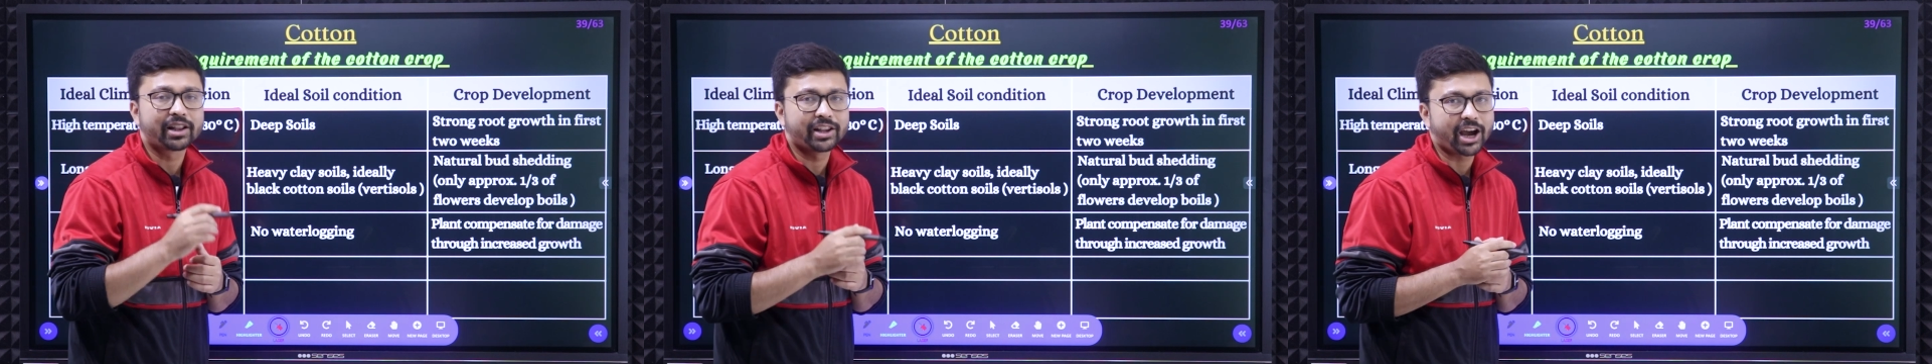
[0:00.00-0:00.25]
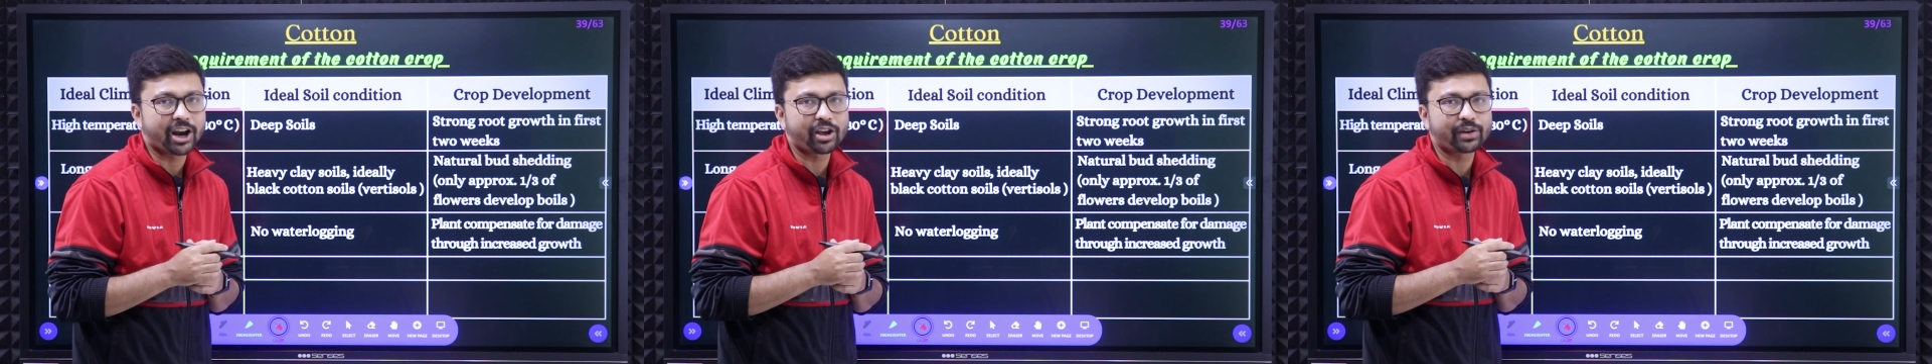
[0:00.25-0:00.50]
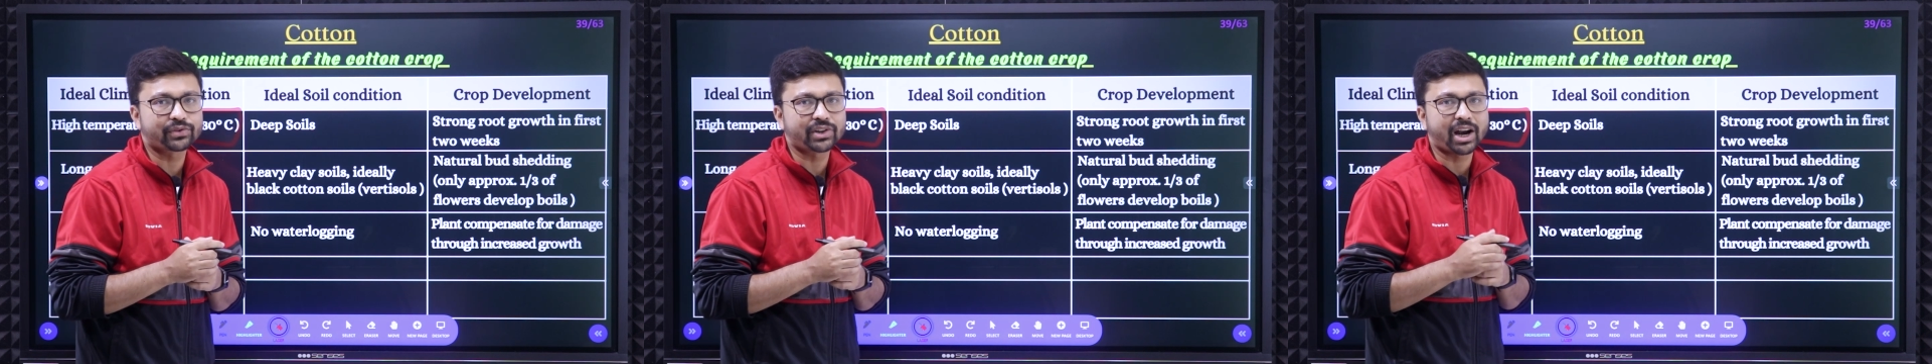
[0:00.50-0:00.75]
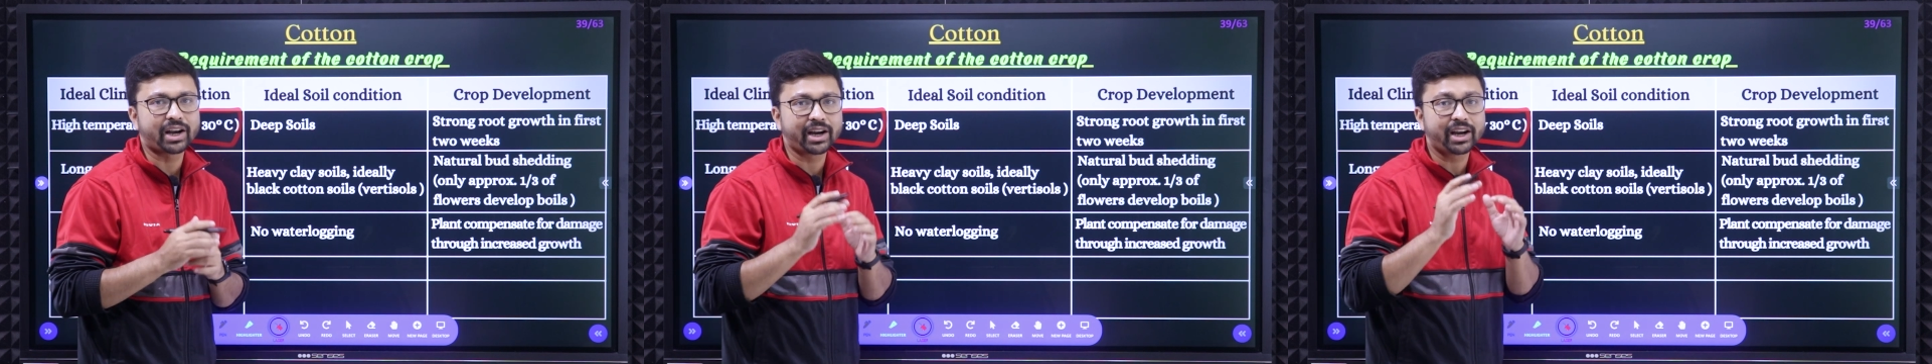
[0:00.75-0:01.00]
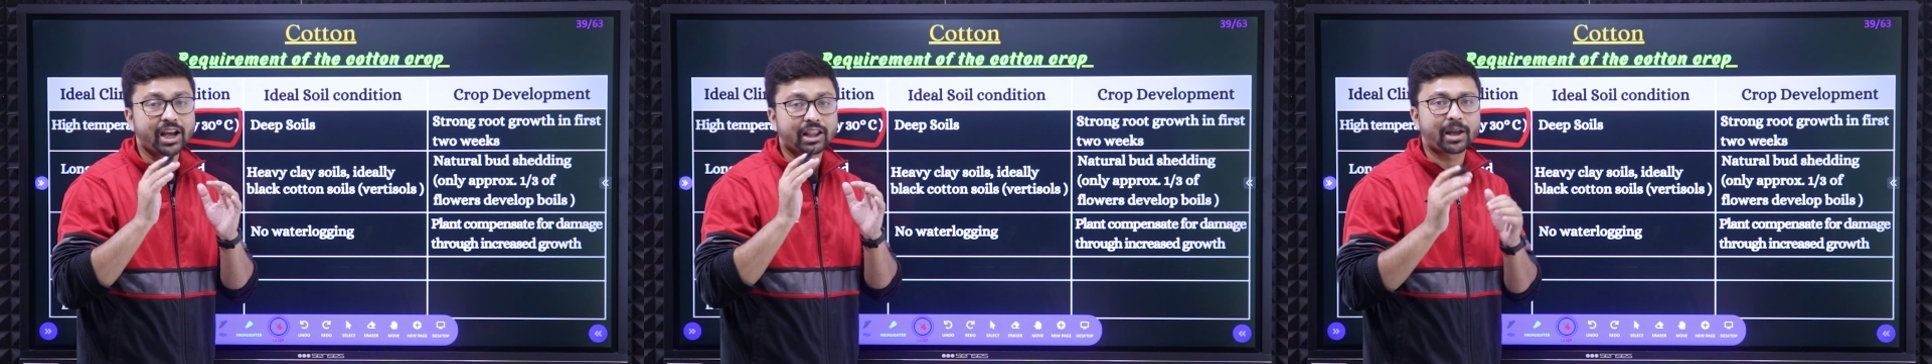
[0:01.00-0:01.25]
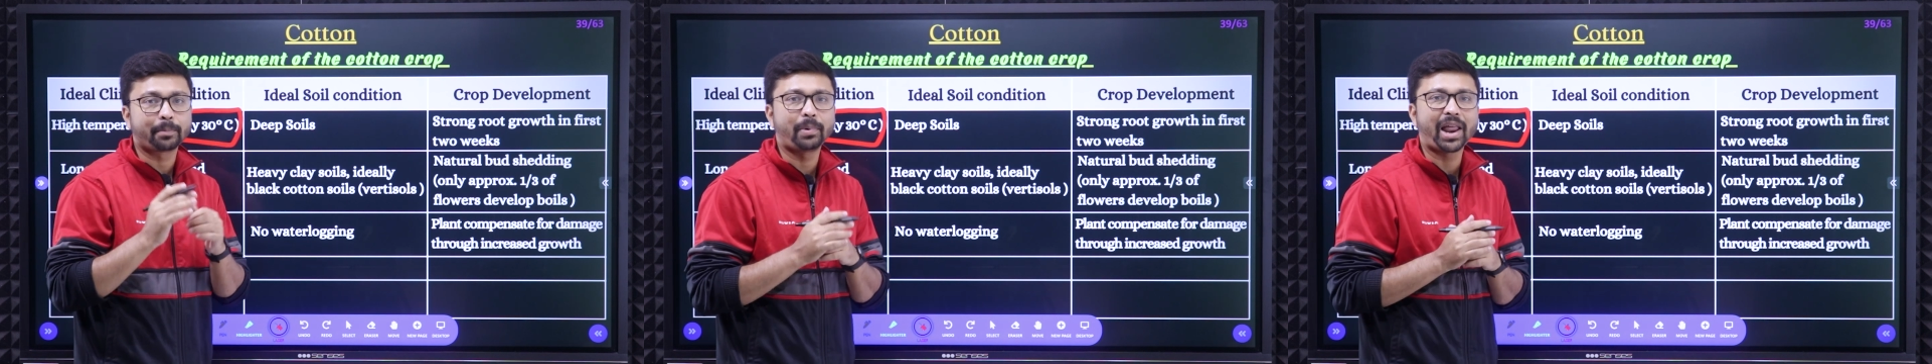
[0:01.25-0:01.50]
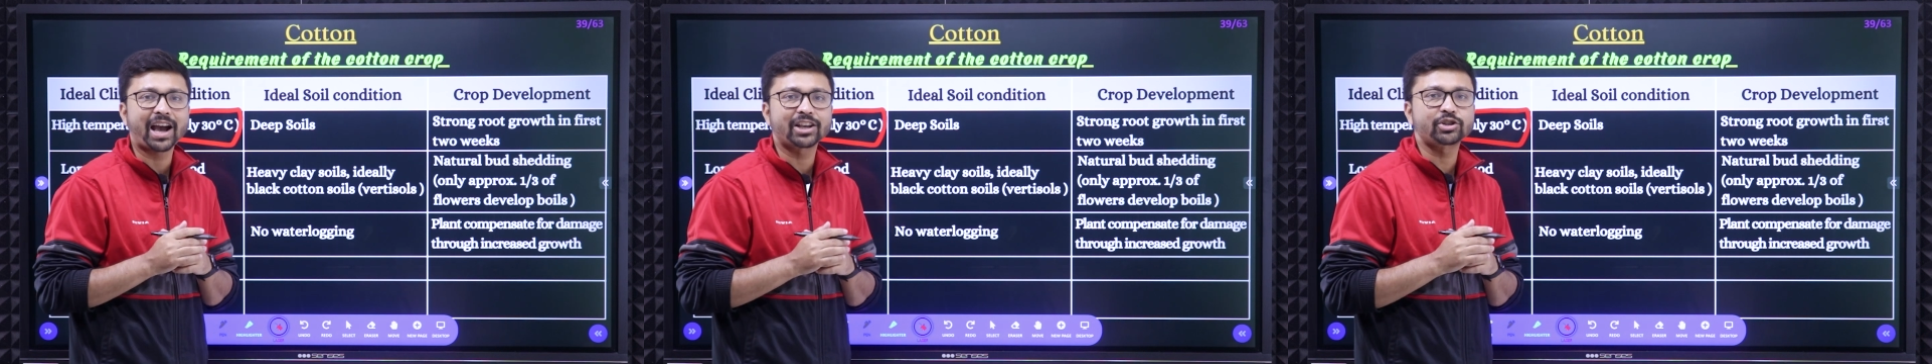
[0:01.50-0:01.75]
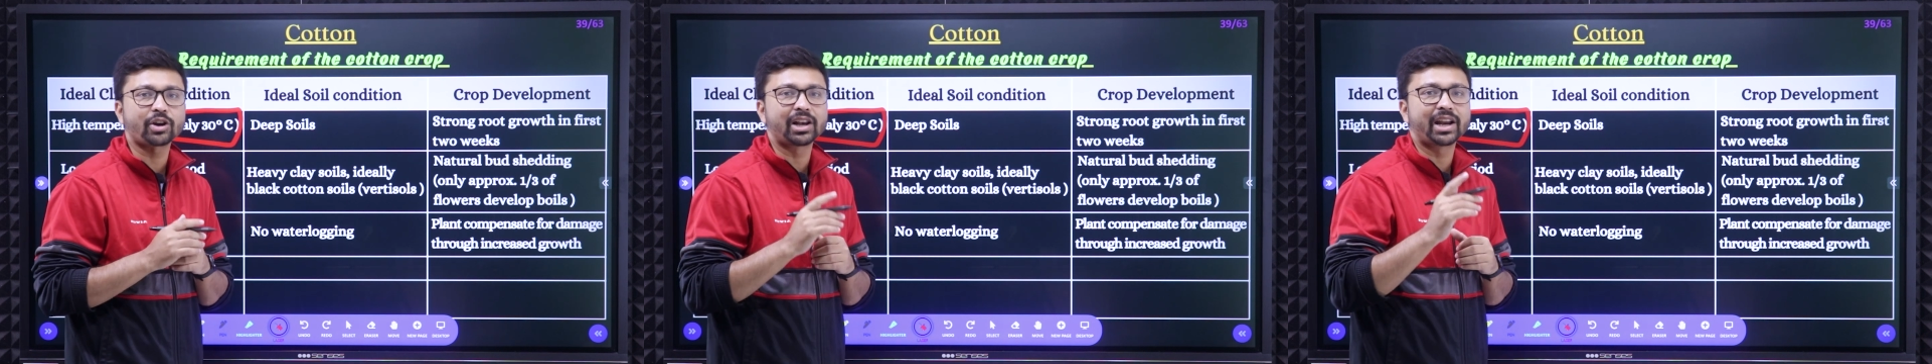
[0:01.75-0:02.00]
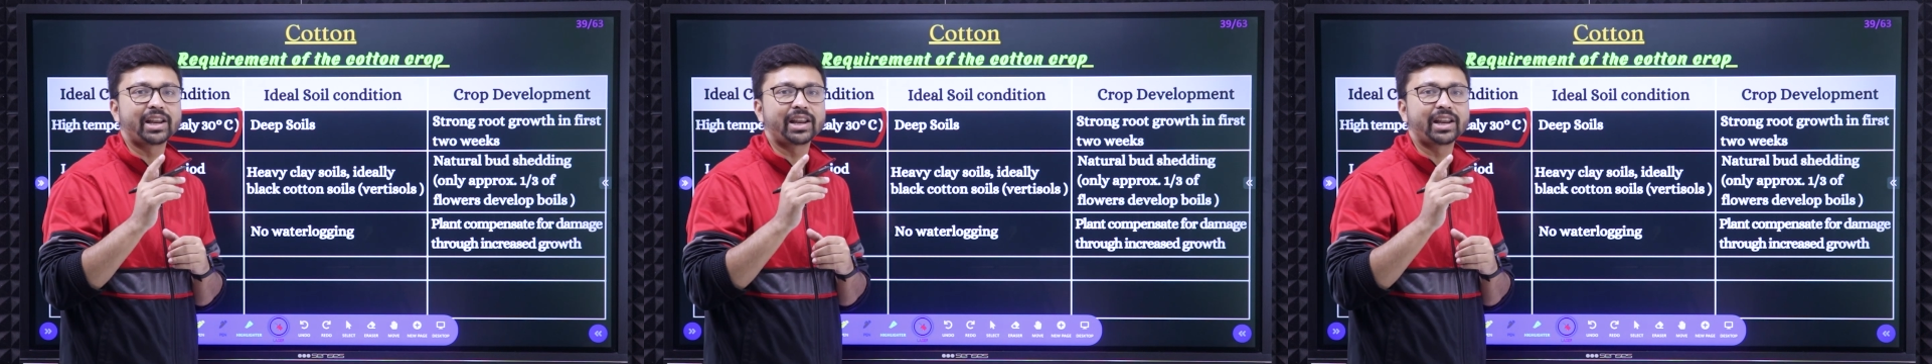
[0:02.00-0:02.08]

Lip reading: there you have studied the black soil